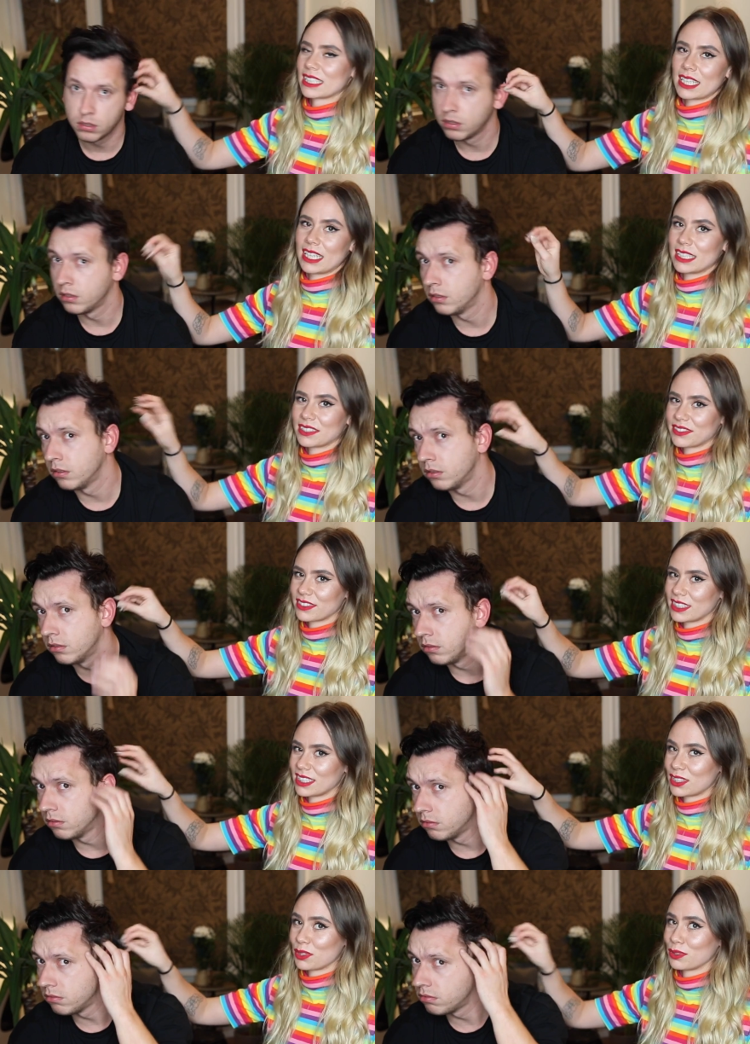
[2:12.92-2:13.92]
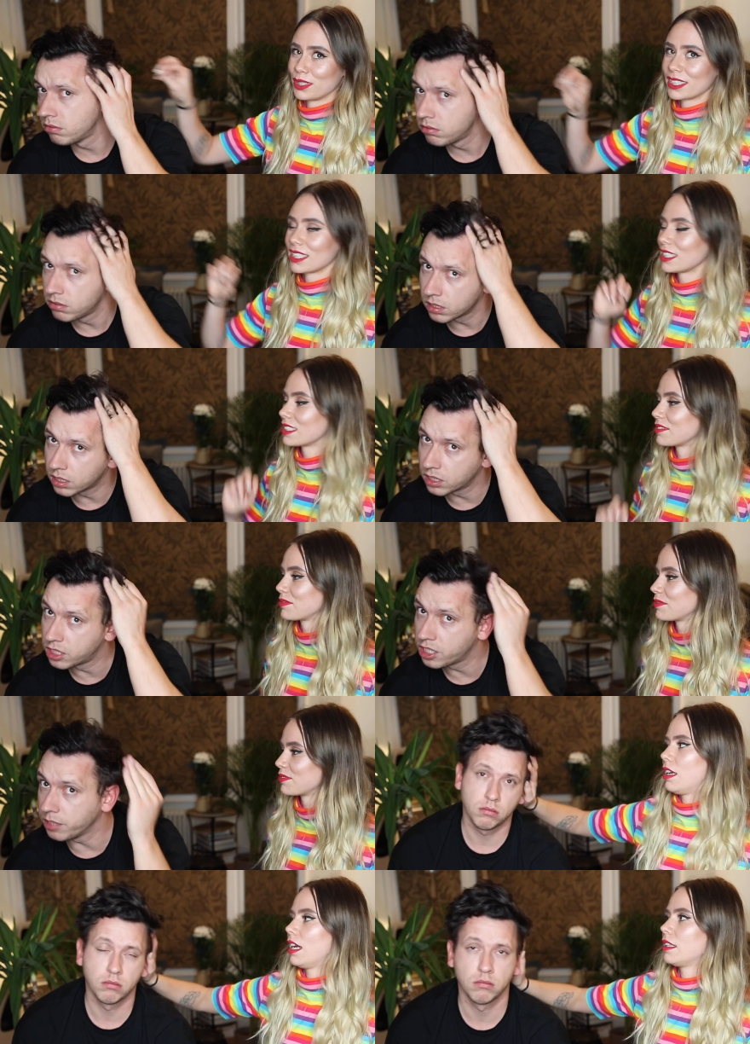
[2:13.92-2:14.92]
Speaker 1: Okay, so on. Like
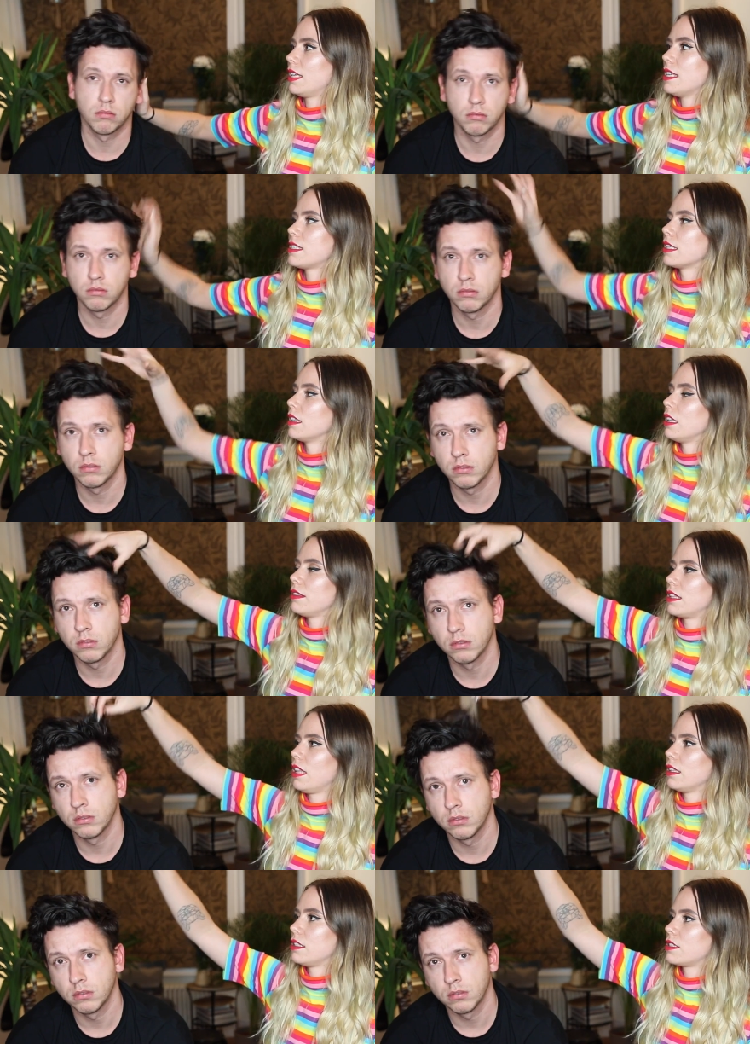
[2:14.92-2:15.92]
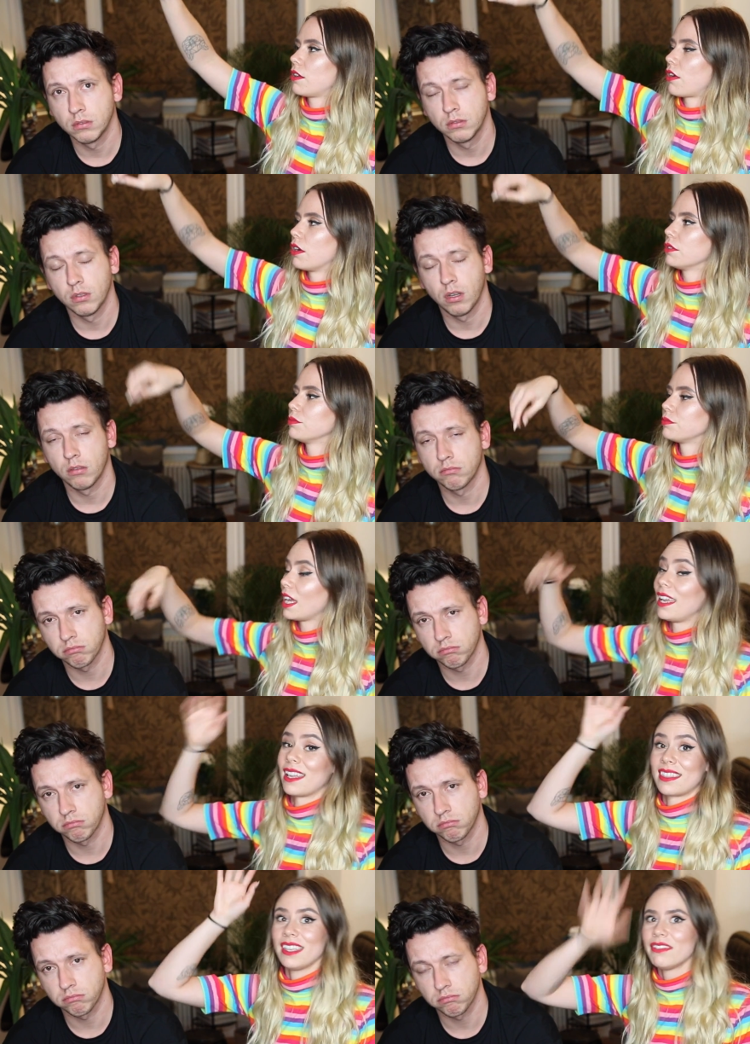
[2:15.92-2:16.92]
shit. Cut this and let all this grow.
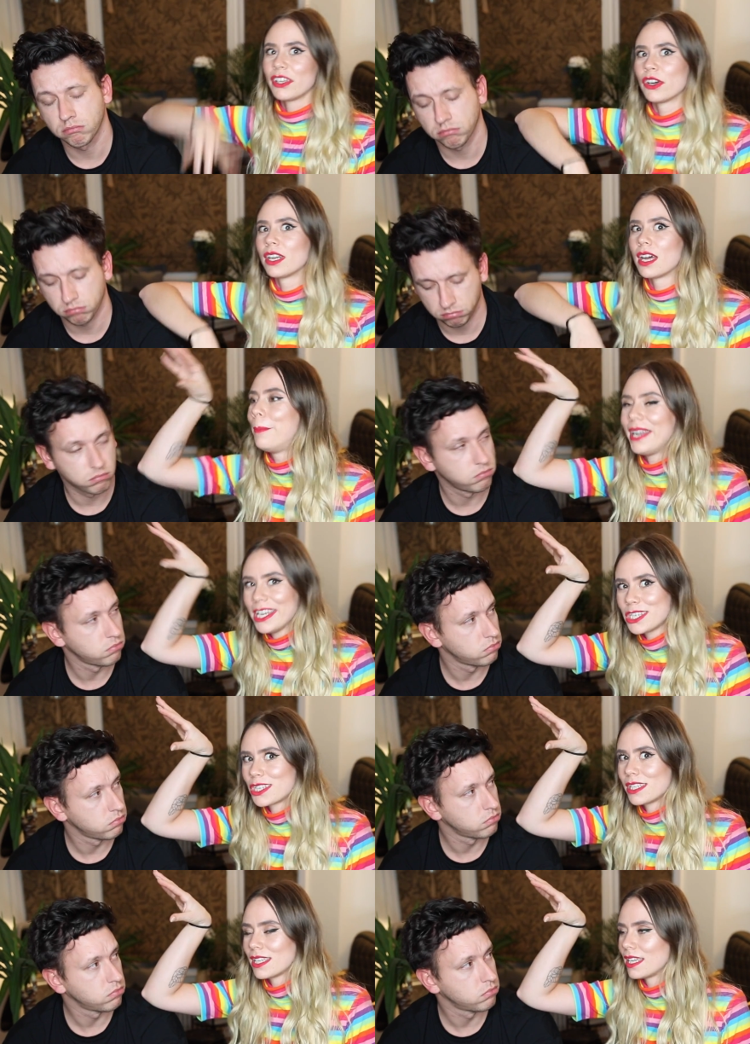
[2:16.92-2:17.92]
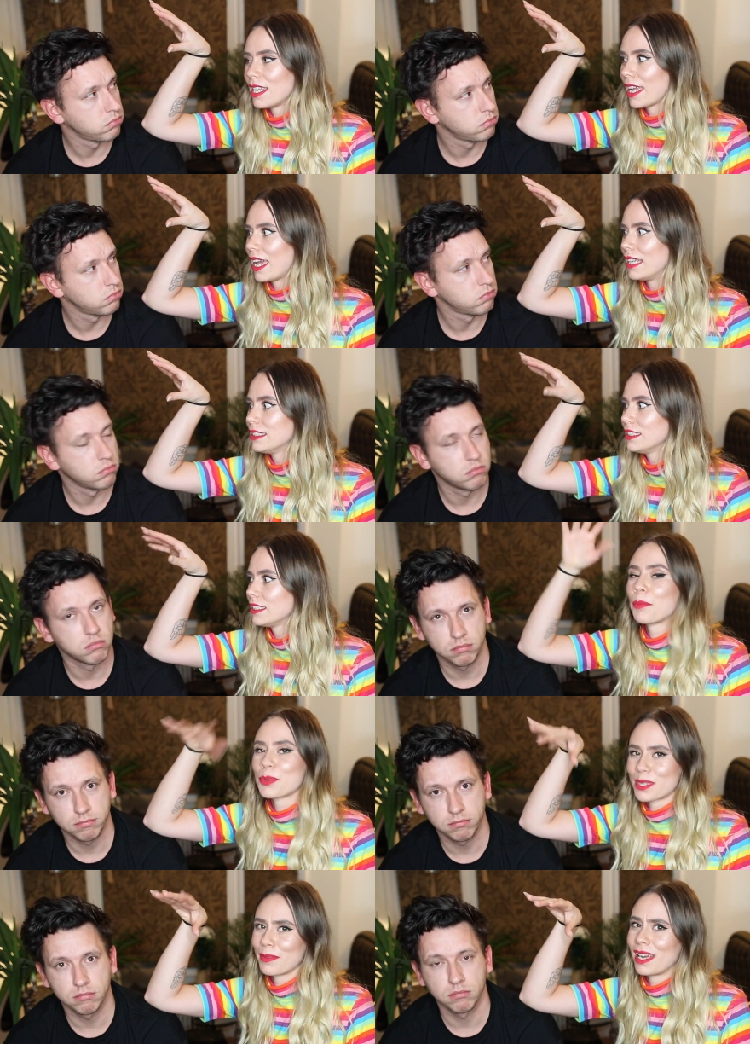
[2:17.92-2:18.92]
And I think we're gonna bleach it then again
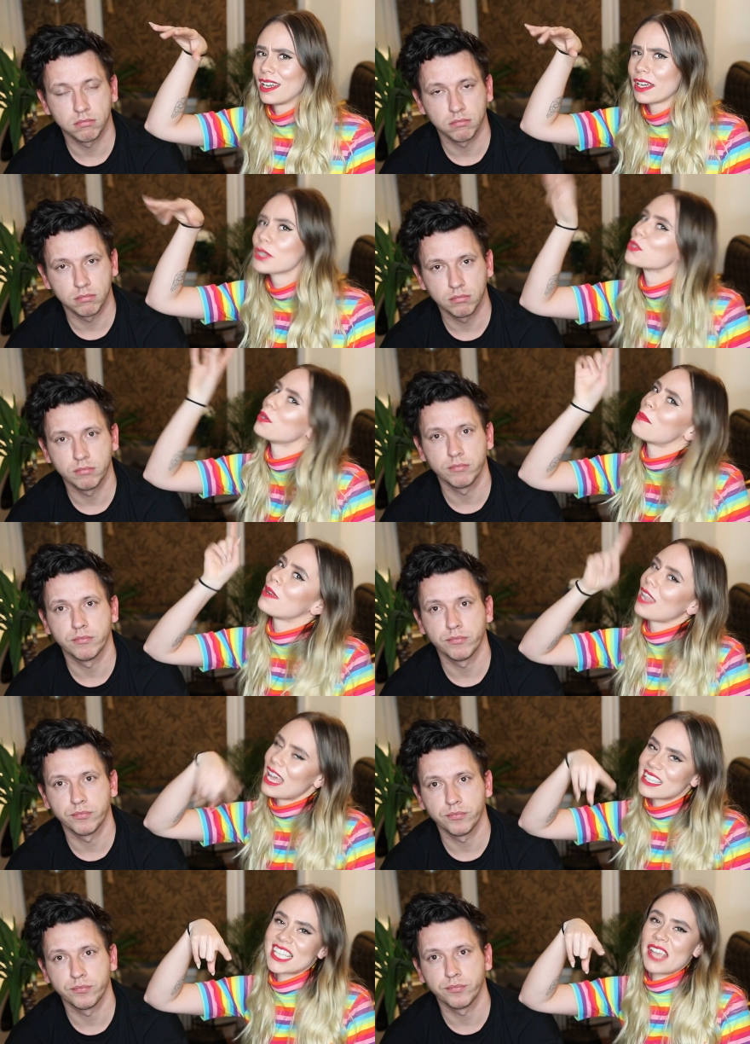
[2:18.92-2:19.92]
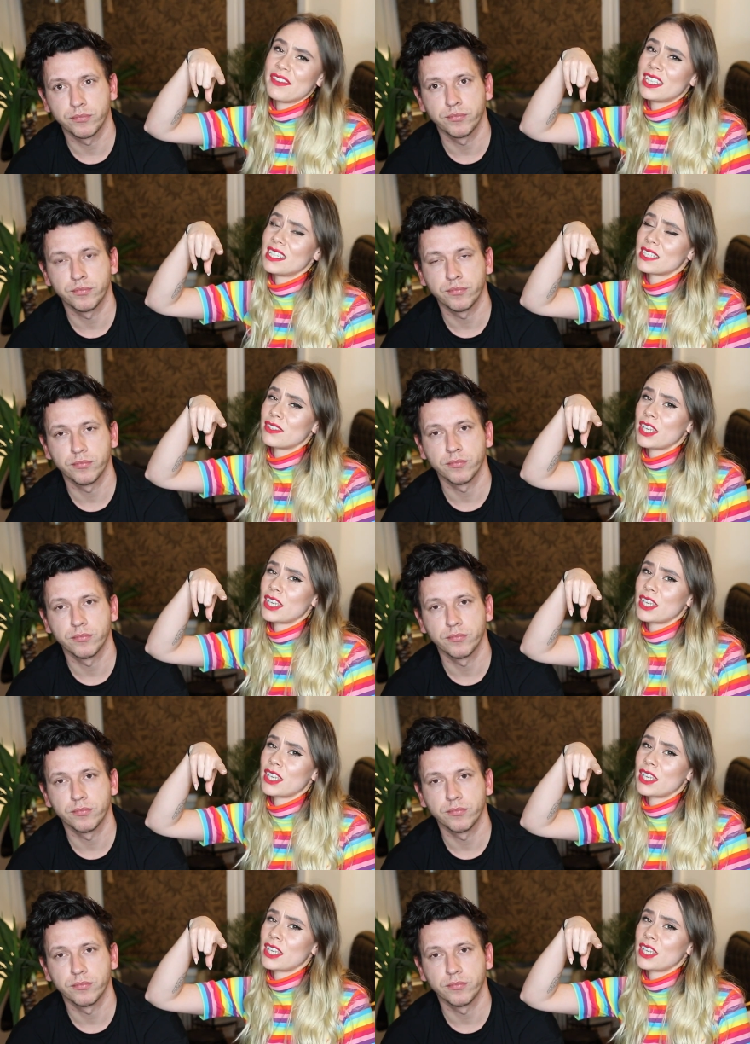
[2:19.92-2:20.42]
and put some color. Because you remember last time we did this